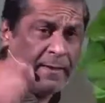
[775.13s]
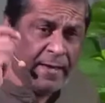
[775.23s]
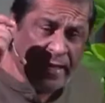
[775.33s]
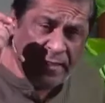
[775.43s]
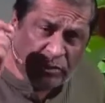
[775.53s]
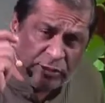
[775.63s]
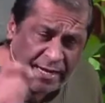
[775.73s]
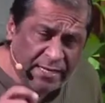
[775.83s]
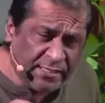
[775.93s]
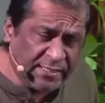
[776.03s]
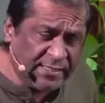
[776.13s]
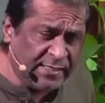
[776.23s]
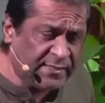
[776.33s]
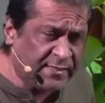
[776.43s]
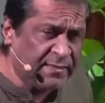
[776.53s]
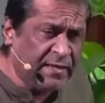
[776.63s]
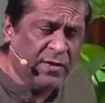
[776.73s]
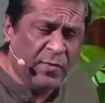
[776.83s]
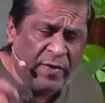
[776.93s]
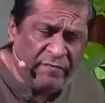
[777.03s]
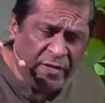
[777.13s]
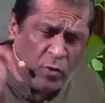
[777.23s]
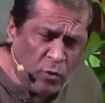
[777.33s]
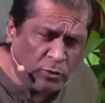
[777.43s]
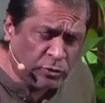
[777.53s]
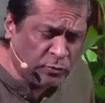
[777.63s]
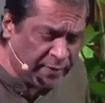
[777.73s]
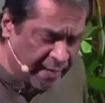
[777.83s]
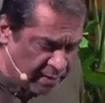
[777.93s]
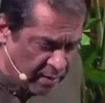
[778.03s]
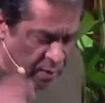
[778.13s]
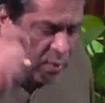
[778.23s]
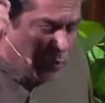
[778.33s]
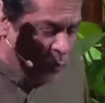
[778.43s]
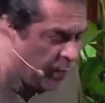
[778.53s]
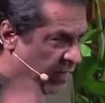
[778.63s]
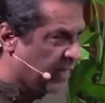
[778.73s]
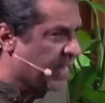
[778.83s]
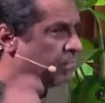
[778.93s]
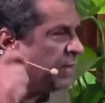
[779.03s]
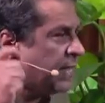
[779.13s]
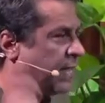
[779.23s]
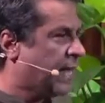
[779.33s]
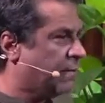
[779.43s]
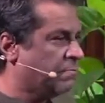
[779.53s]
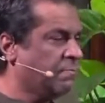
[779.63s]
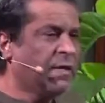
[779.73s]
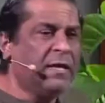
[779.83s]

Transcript: And the challenge is this. When we go through that, we can become